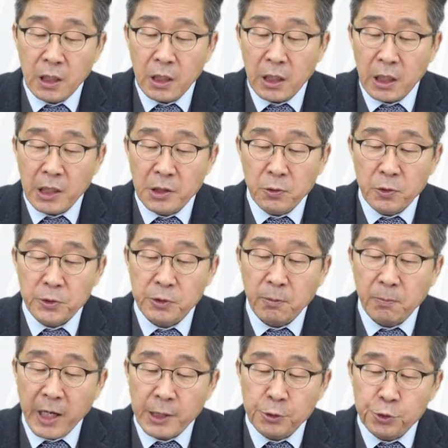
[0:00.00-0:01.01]
And also
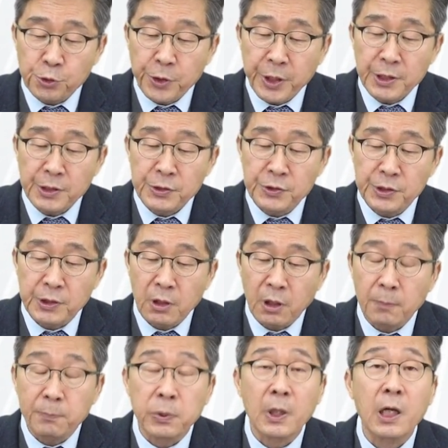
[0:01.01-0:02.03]
by changing
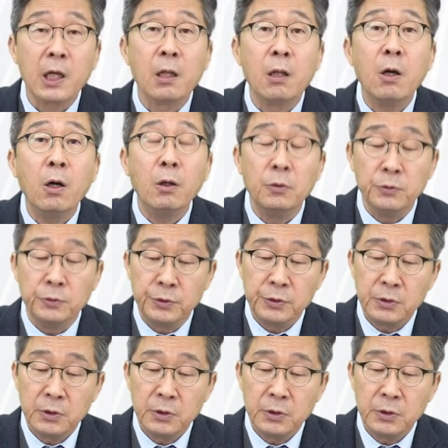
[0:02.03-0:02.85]
applied load,